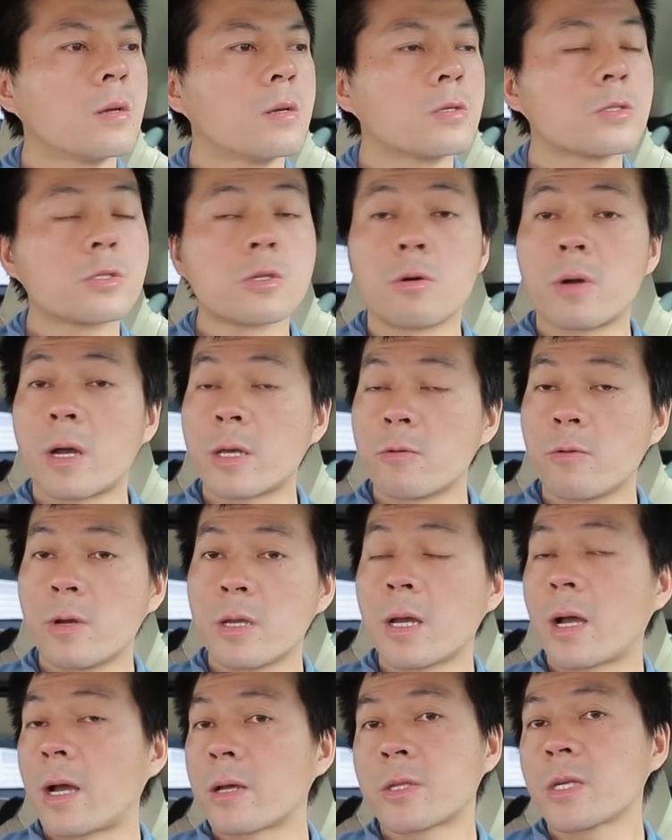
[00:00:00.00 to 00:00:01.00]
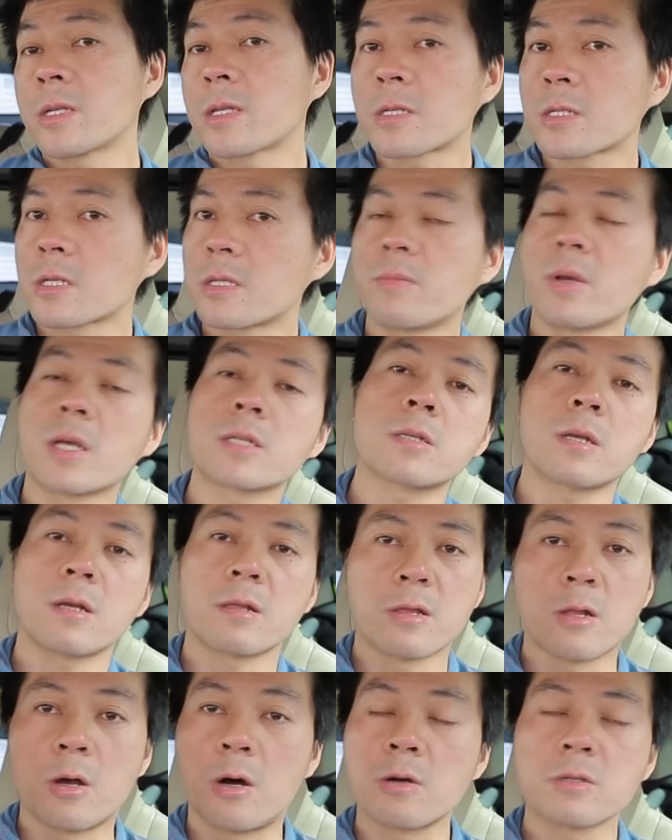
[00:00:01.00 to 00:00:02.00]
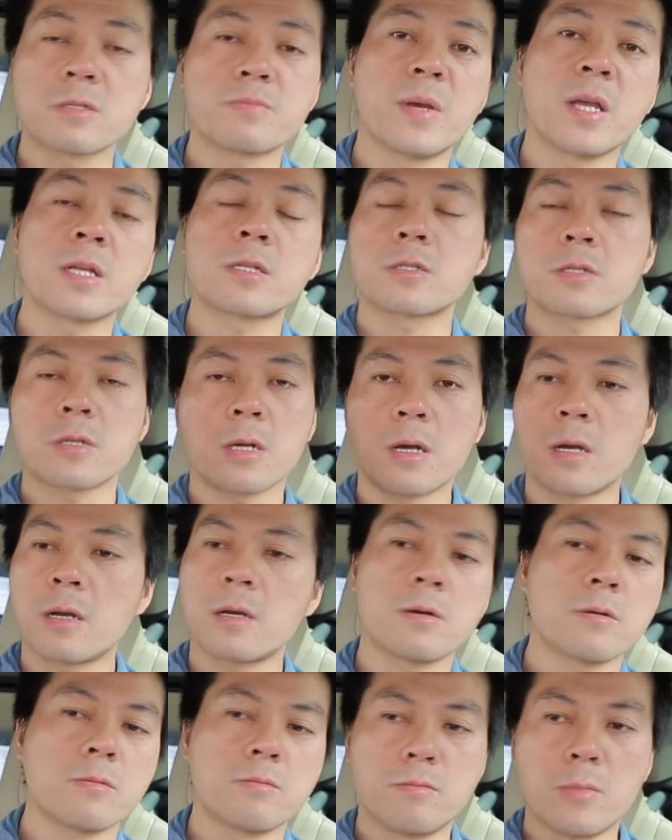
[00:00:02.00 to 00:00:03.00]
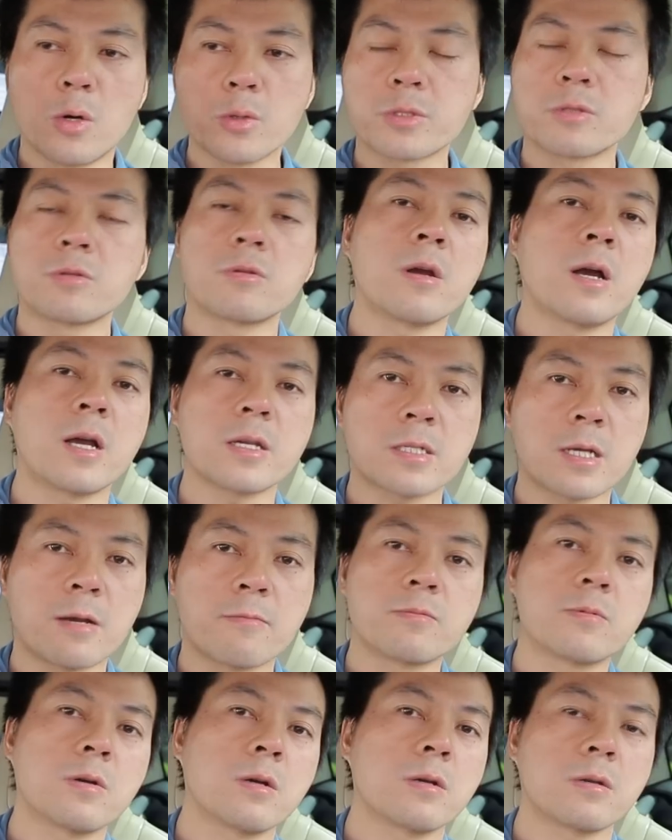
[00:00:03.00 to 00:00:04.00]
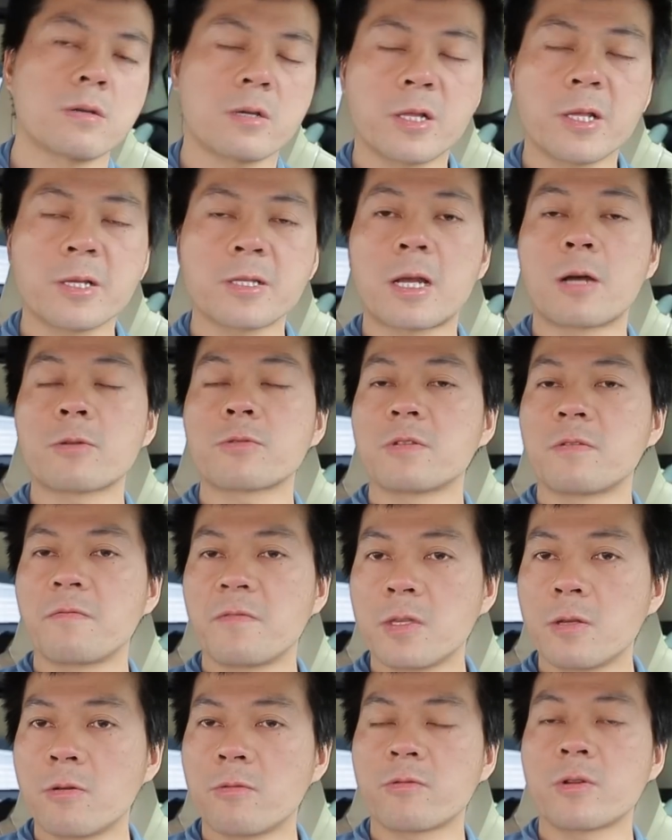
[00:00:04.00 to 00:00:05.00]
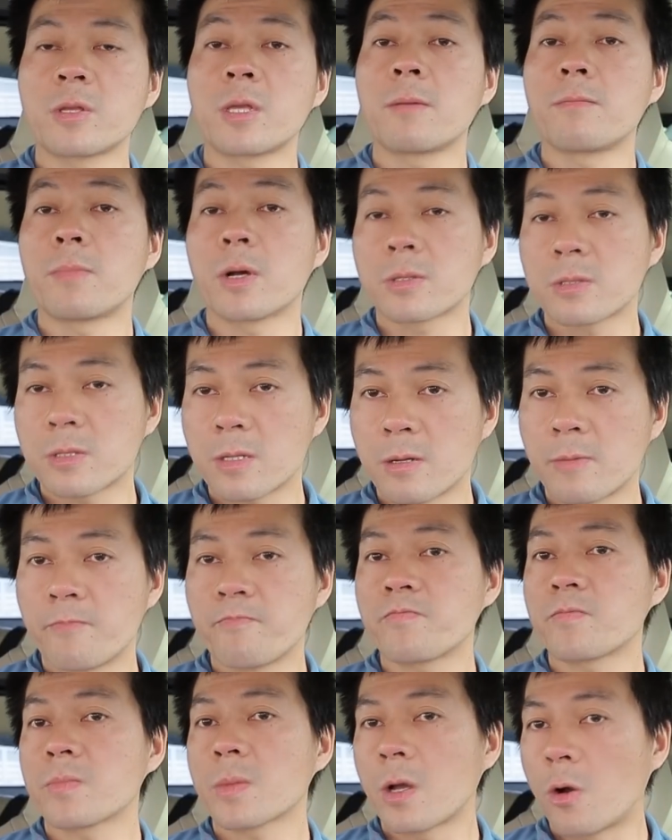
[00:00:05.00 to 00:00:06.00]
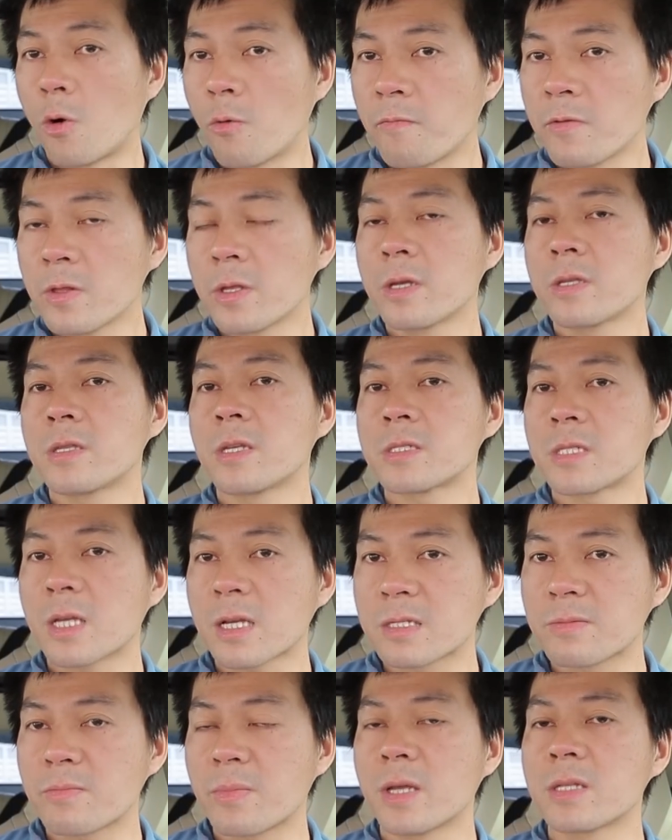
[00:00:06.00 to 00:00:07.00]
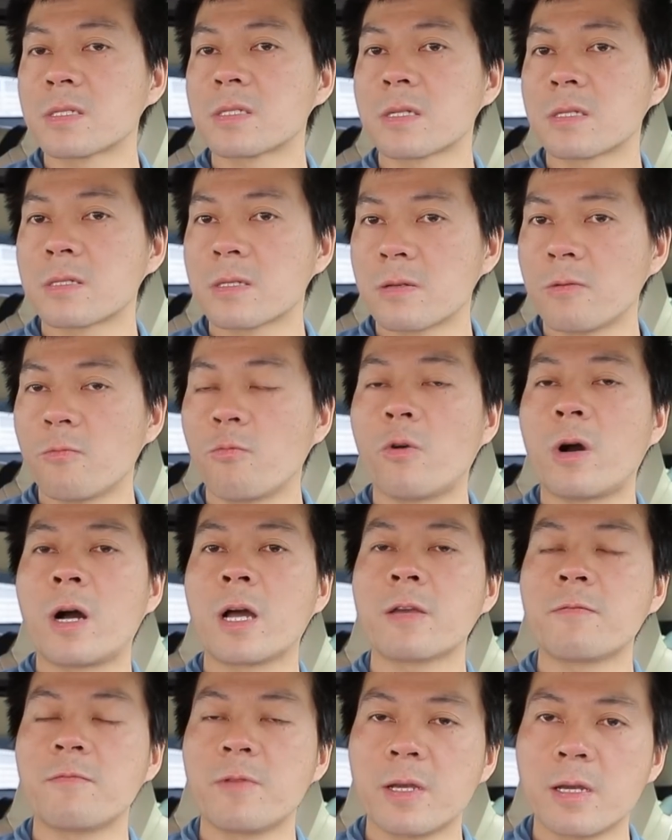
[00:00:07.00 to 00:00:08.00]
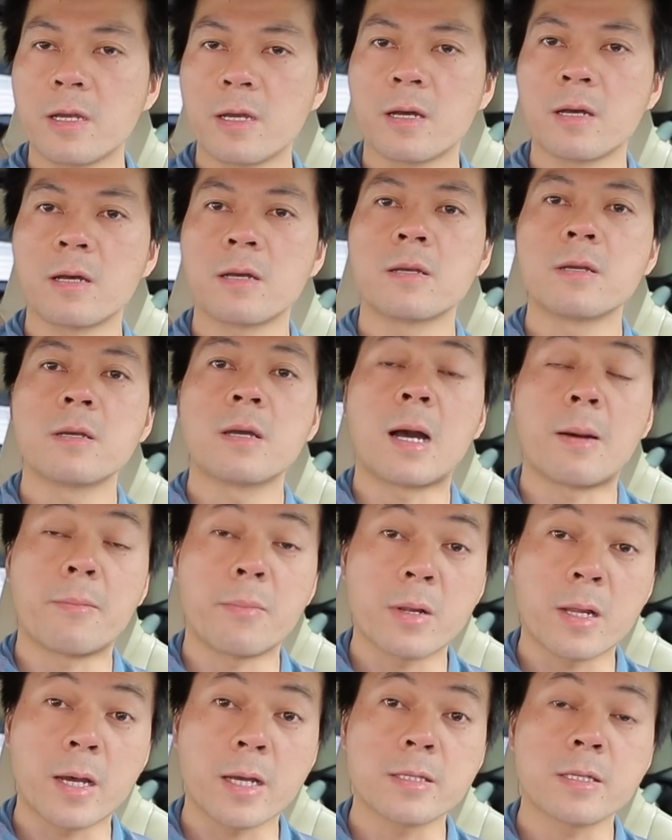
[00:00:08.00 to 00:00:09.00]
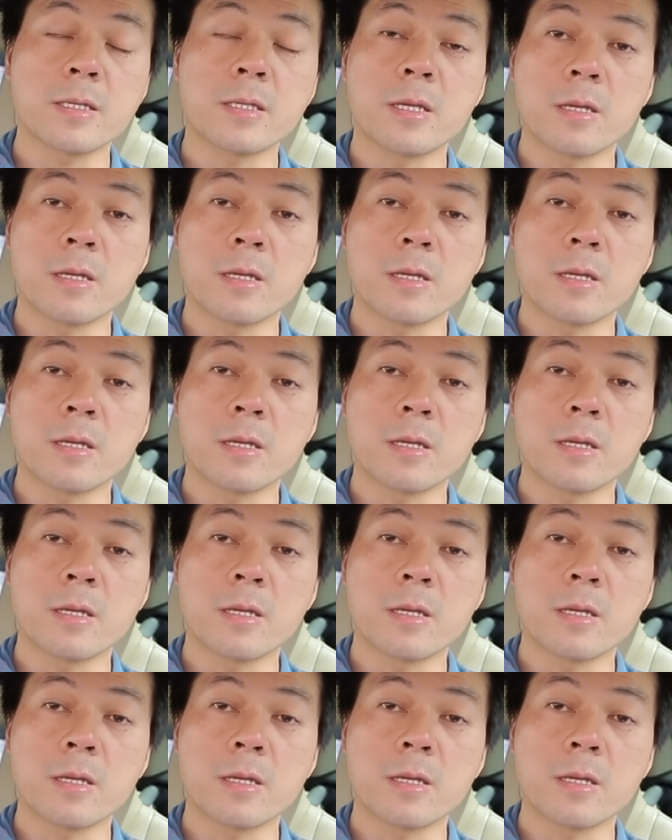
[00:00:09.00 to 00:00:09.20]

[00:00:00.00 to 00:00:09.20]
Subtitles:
So anyway, yeah, I think that's going to be it. A long speech. Most of you guys have clicked out of the video already, but hopefully this explains it, why we apply the